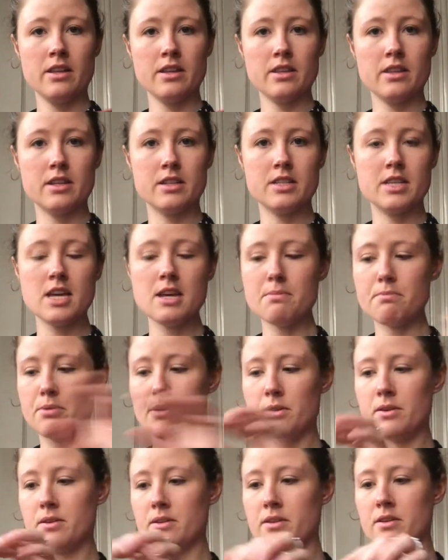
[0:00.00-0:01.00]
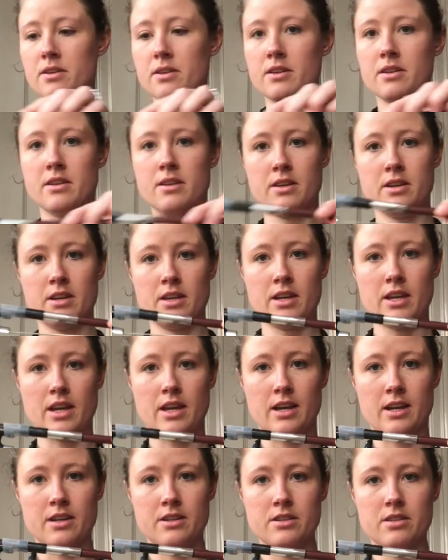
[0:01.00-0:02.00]
the tip,
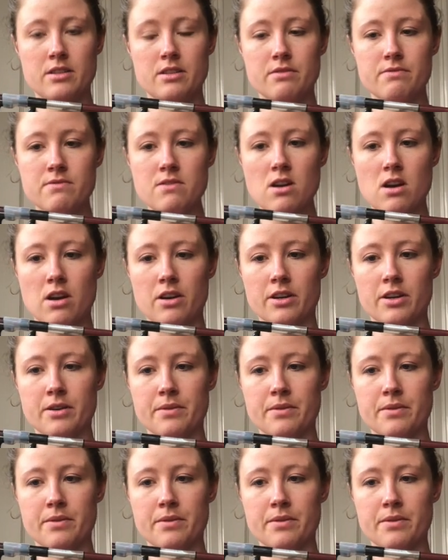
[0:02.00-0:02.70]
and the frog.